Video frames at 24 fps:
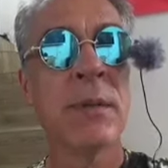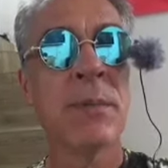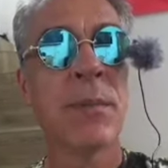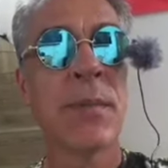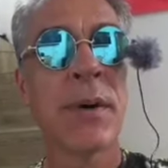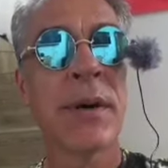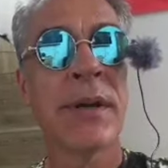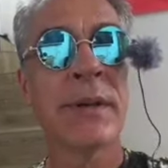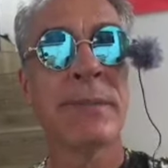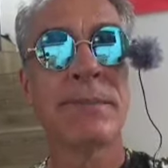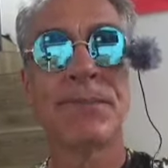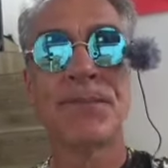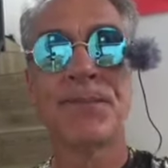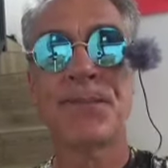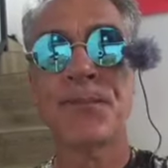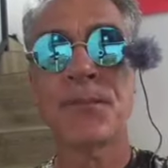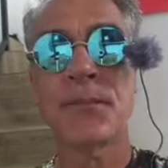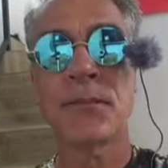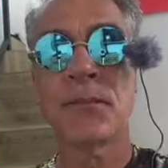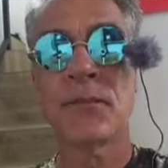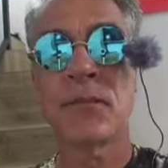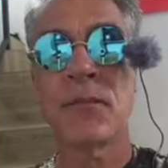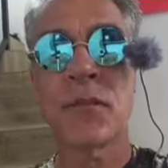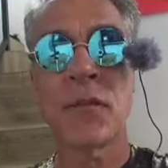but
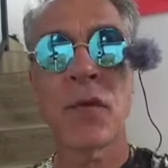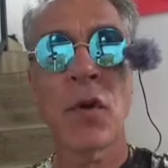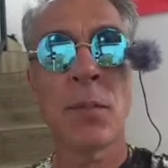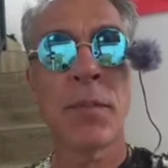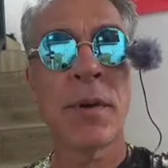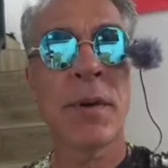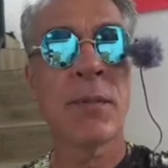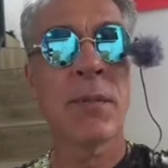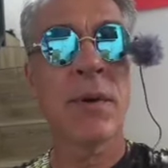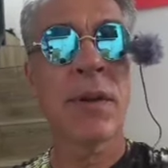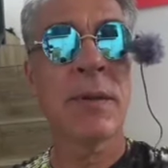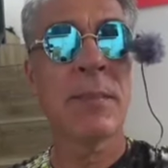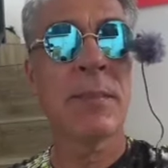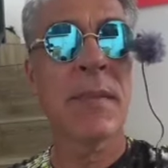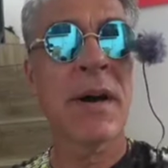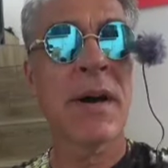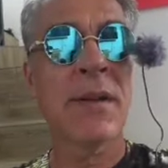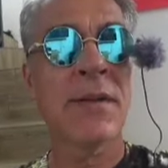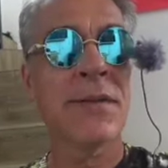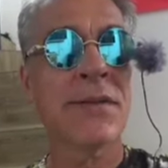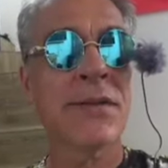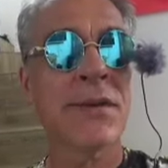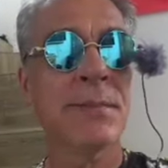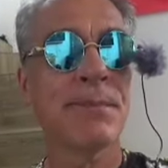nobody really
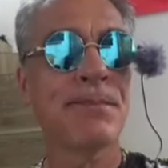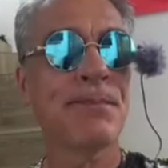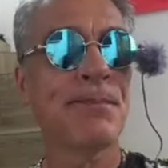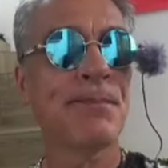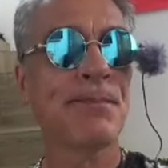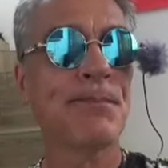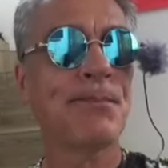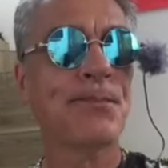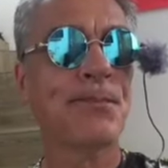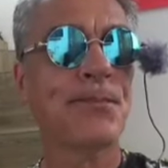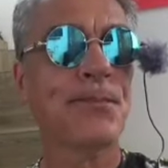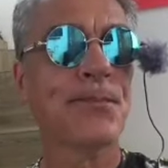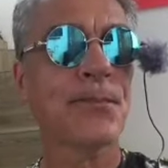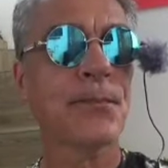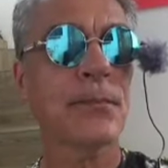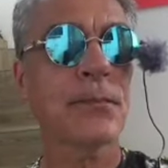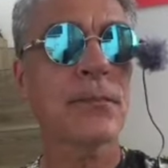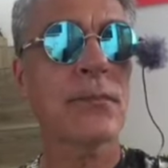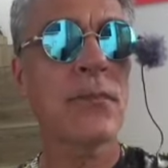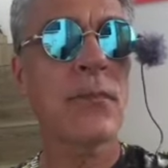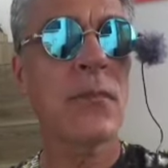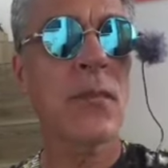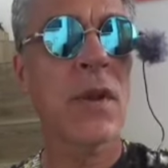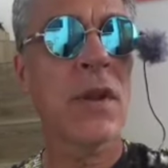bothers them.
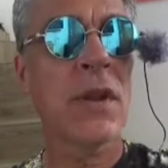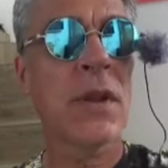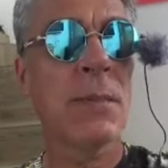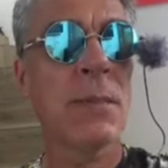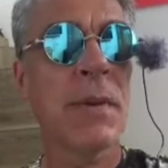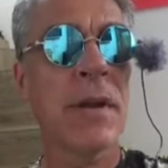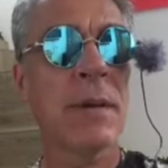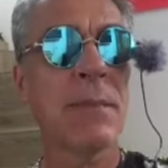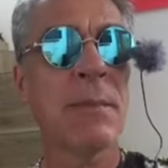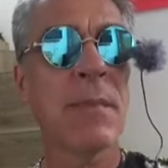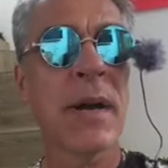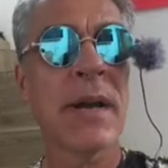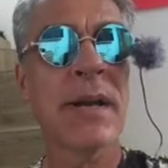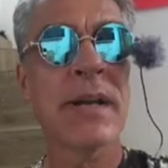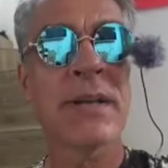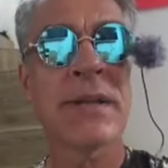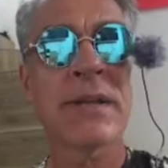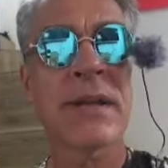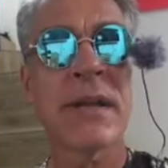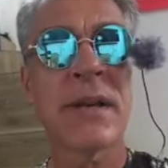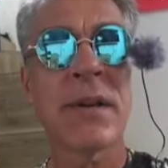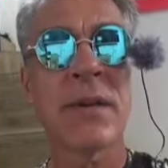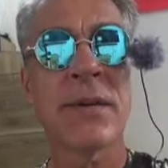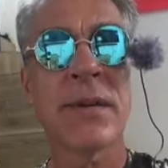The big
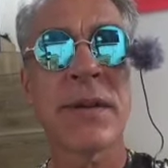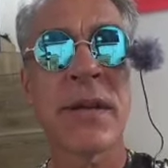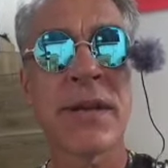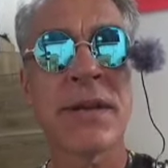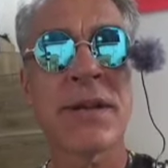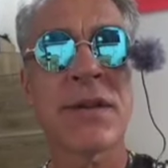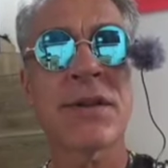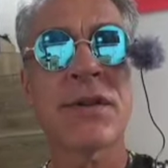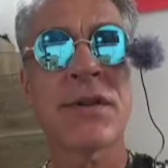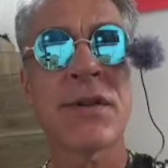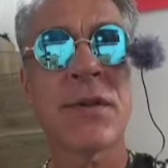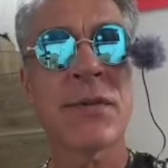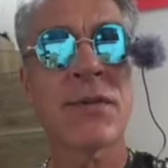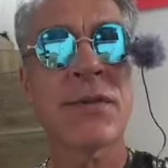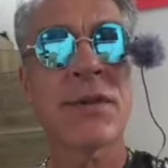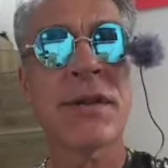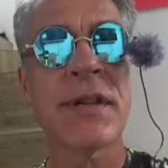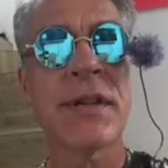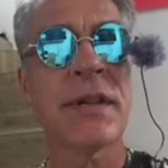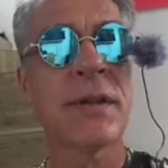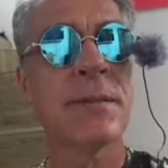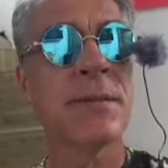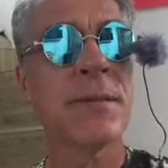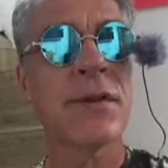bikes, they just don't
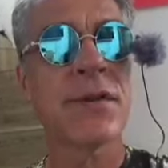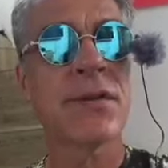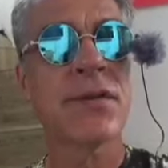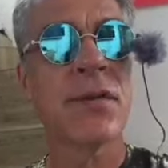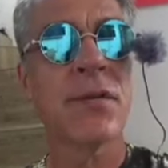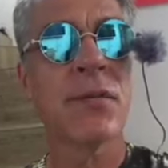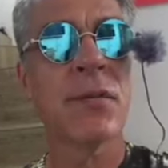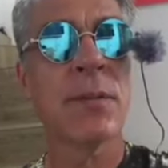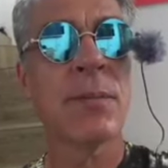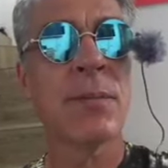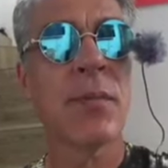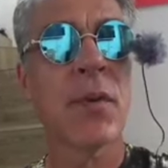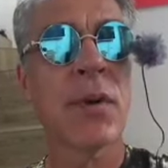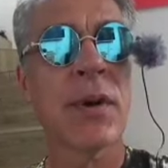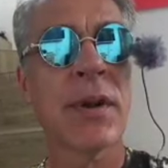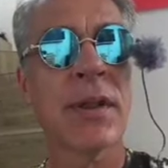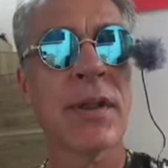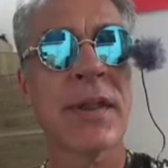steal them. There's no reported